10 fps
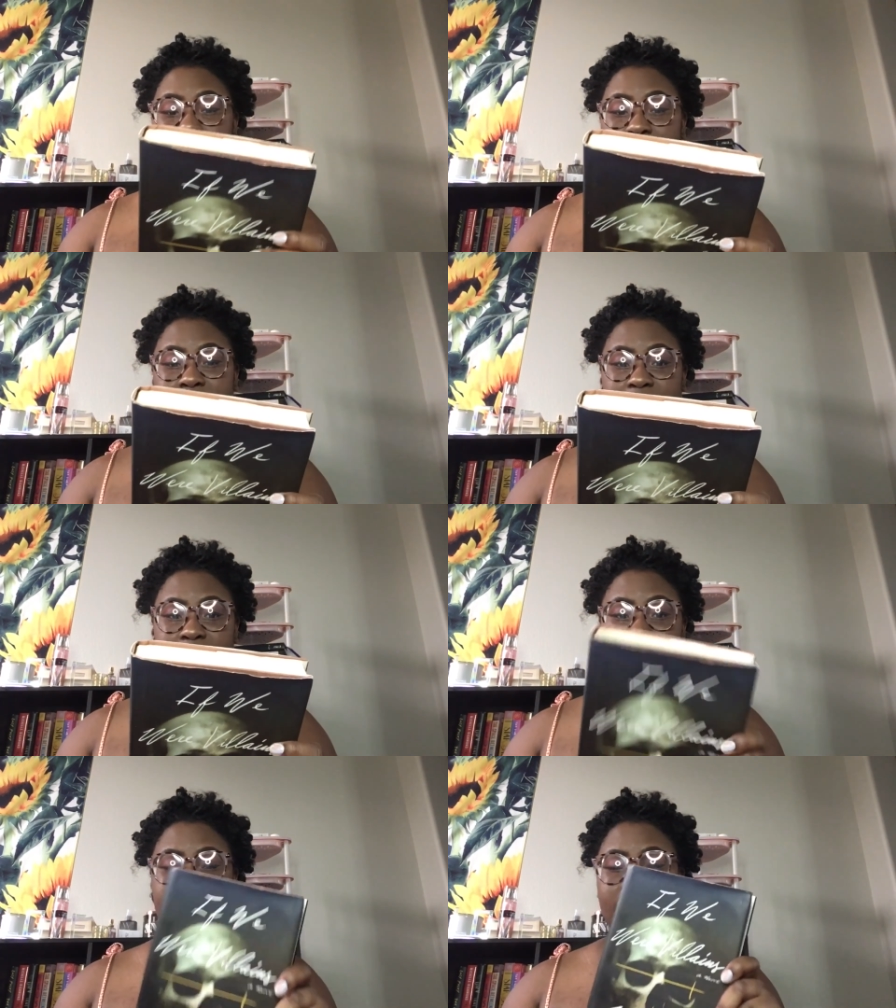I could
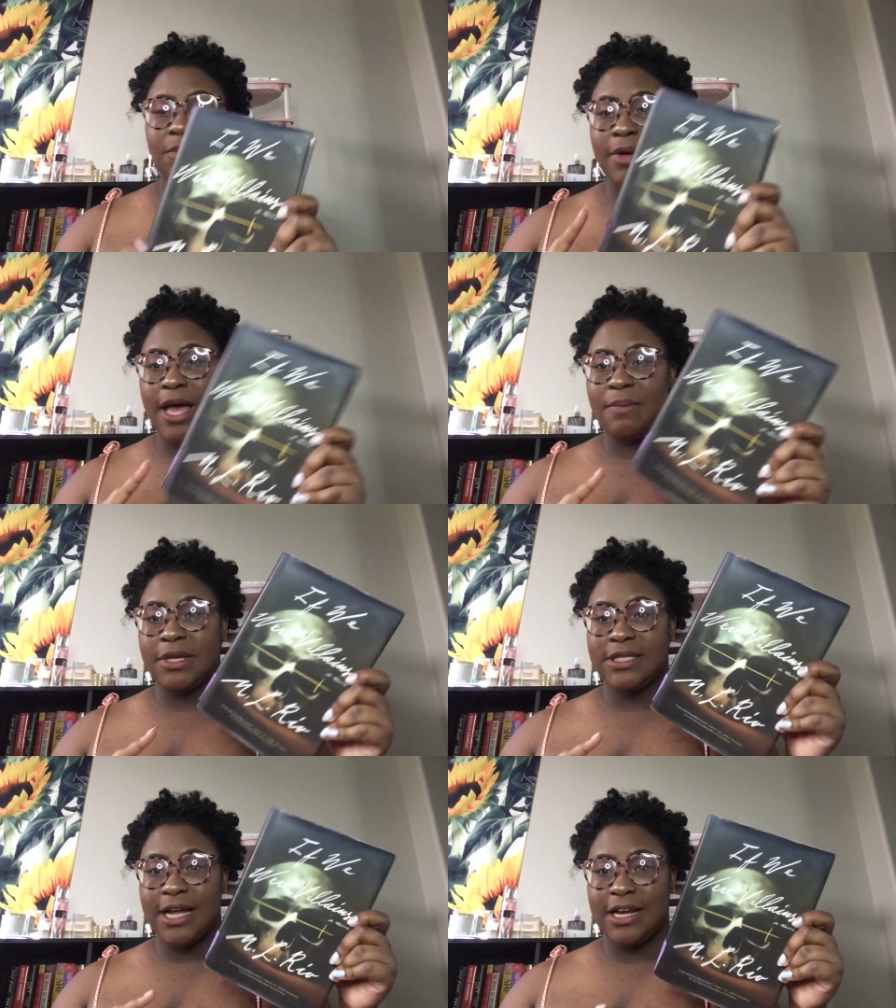be wrong, but I'm
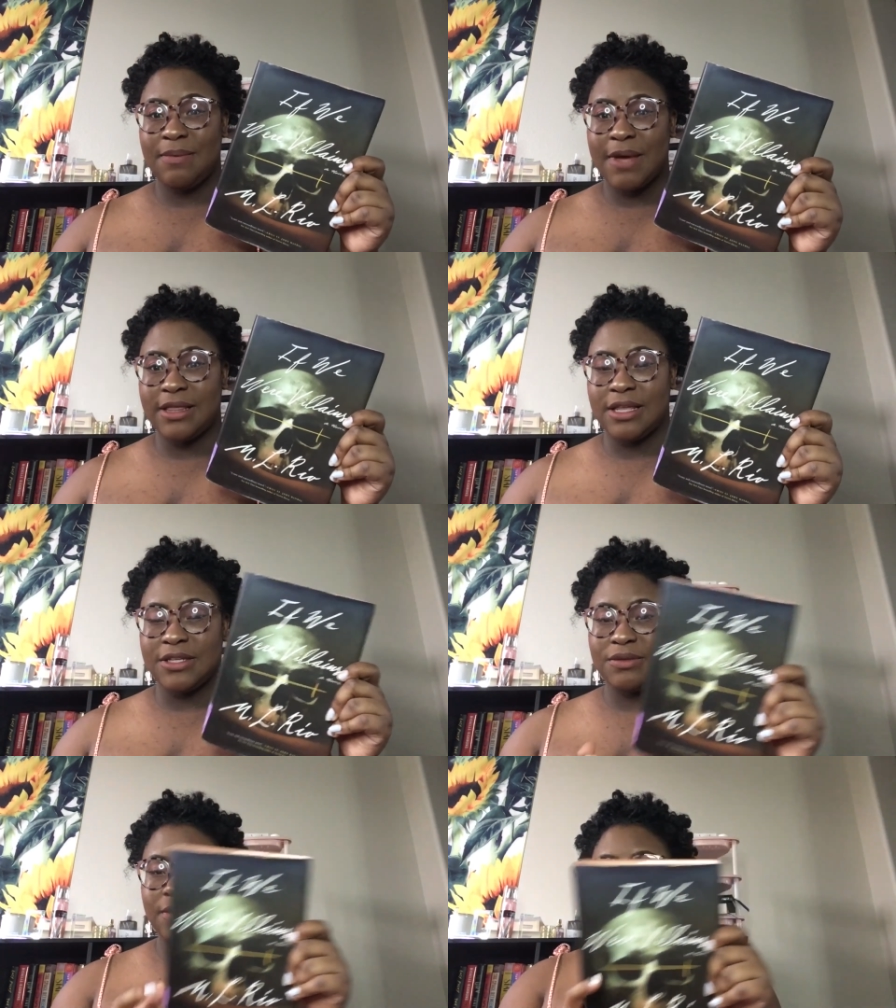excited about
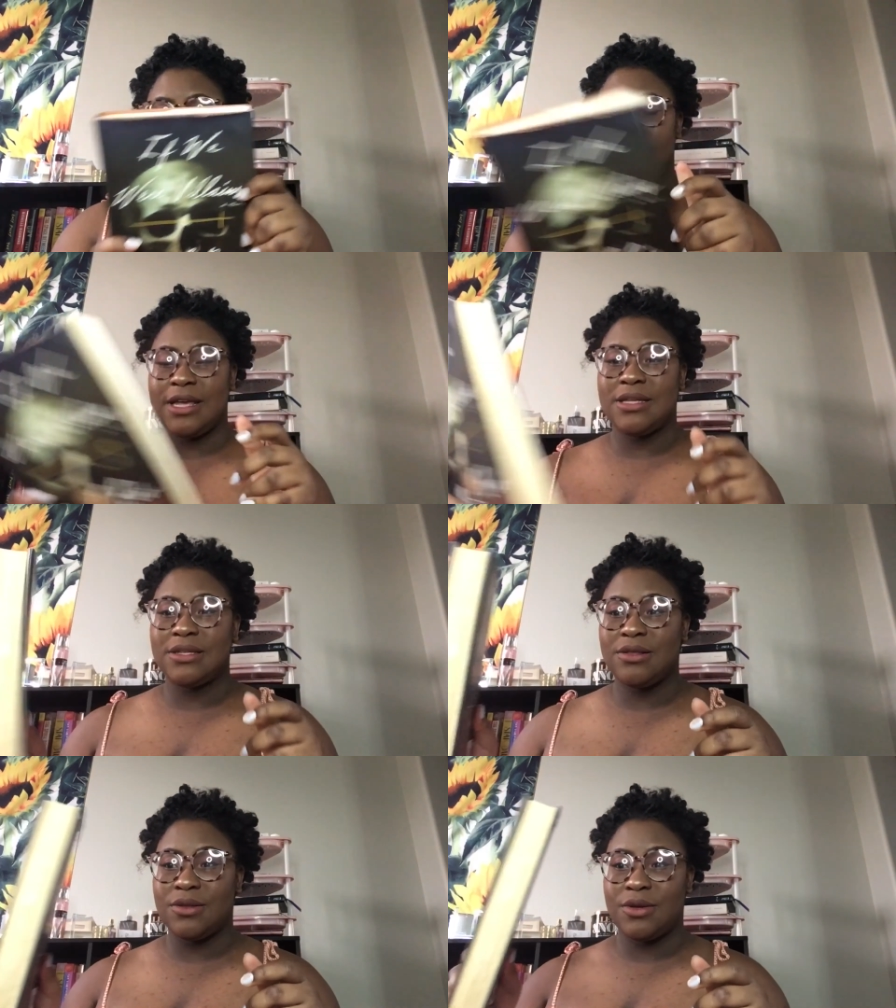this one. It is a
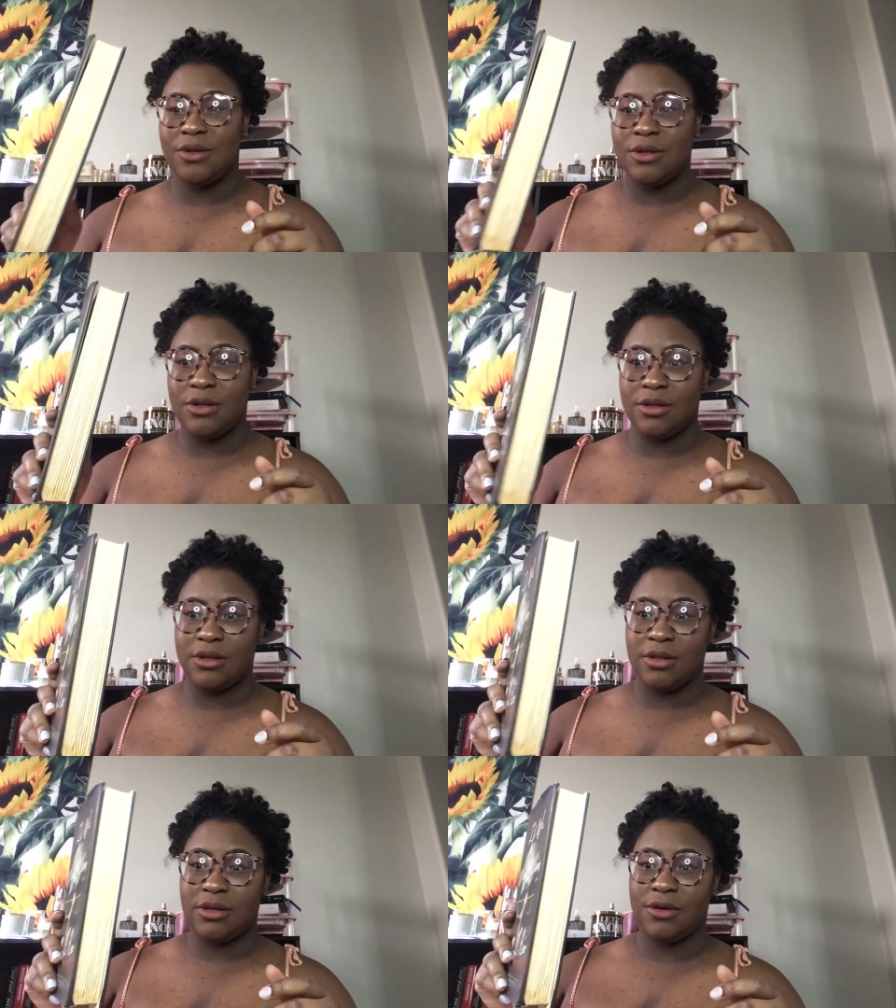
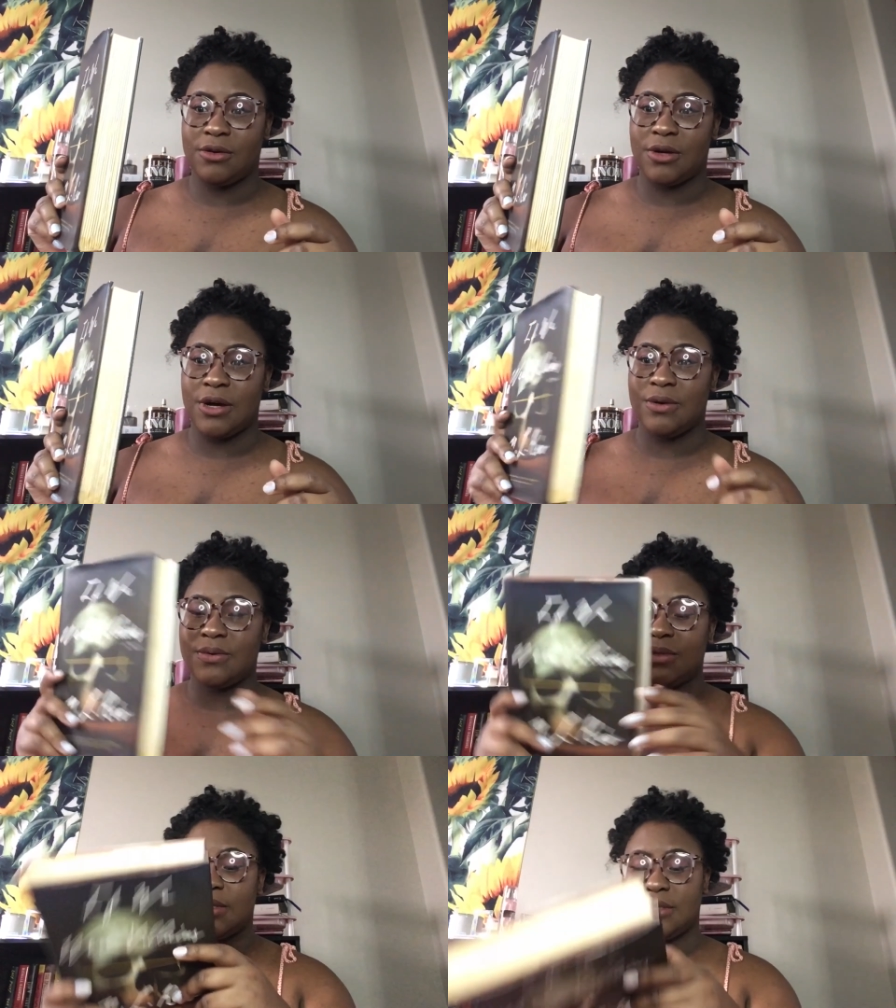little
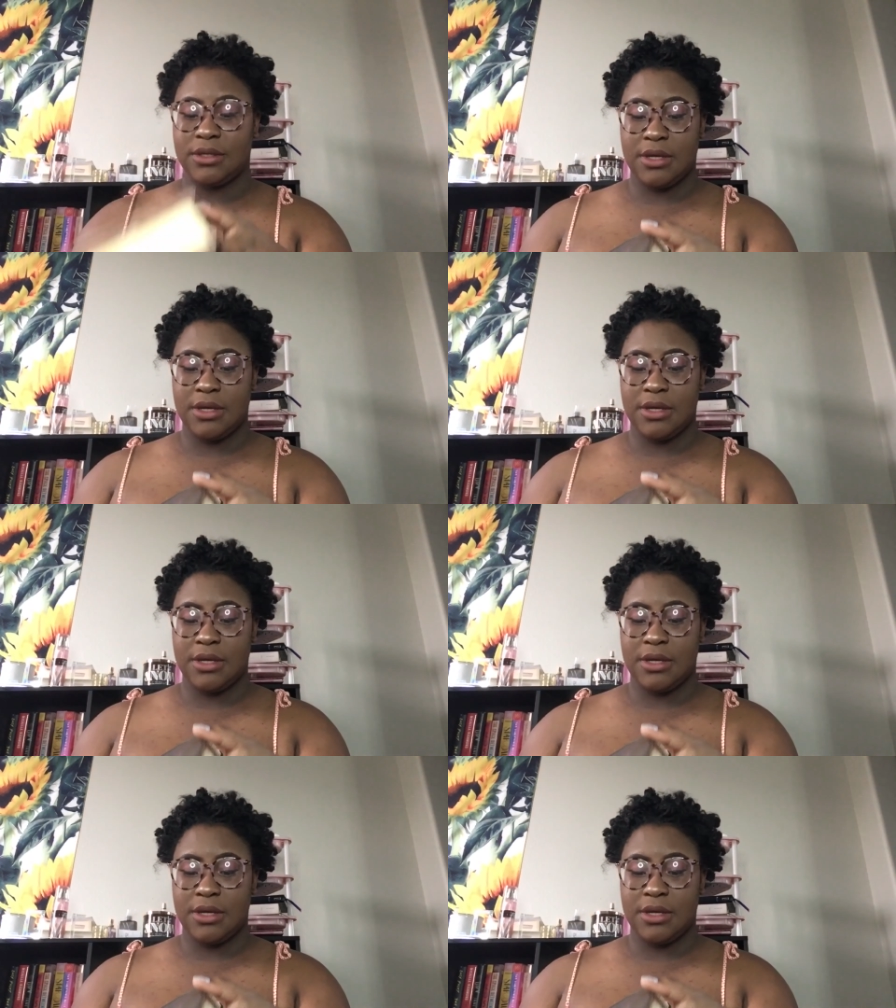gross.